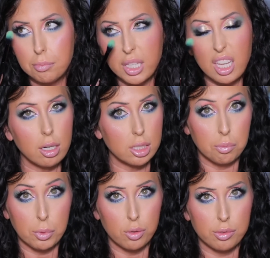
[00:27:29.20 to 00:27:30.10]

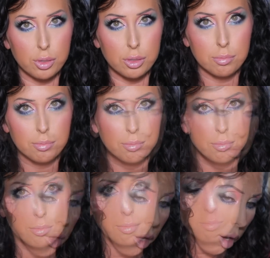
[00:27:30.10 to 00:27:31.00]
beyond beautiful.
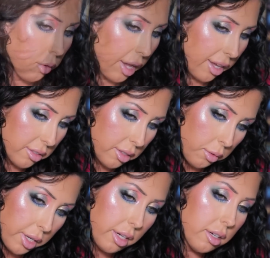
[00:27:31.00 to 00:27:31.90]
Okay,
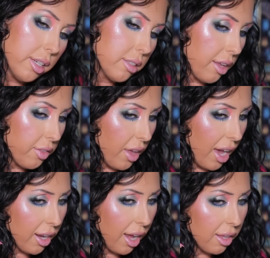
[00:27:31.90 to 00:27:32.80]
so here is
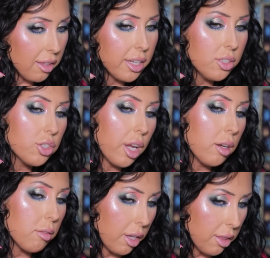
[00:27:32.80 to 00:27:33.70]
that highlight
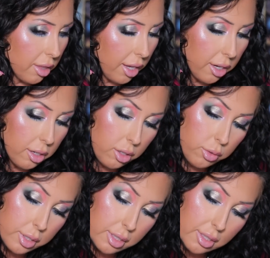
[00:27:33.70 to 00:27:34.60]
shade right there. You
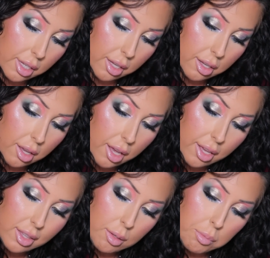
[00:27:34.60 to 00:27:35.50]
can see
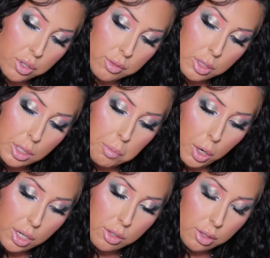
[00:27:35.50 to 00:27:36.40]
the beautiful
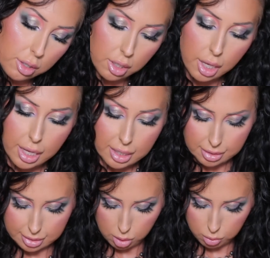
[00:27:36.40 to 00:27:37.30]
sparkle.
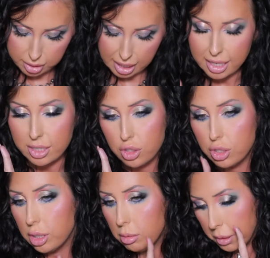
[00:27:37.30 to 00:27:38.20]
So that is
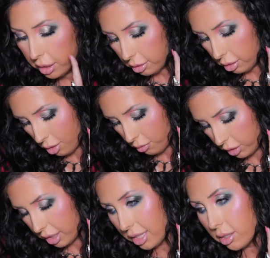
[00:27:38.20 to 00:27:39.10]
Chill Pill.
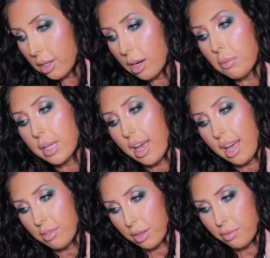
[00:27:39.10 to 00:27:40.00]
Over here we
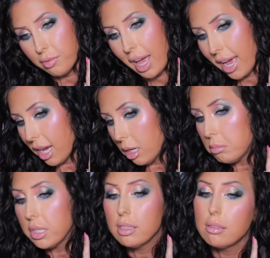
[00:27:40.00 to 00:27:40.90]
have Fab,
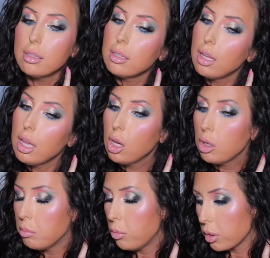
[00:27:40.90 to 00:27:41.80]

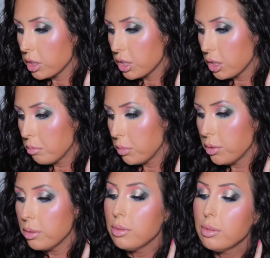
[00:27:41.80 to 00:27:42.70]
more
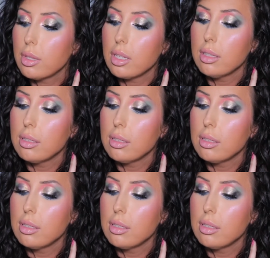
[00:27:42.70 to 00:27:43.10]
smooth,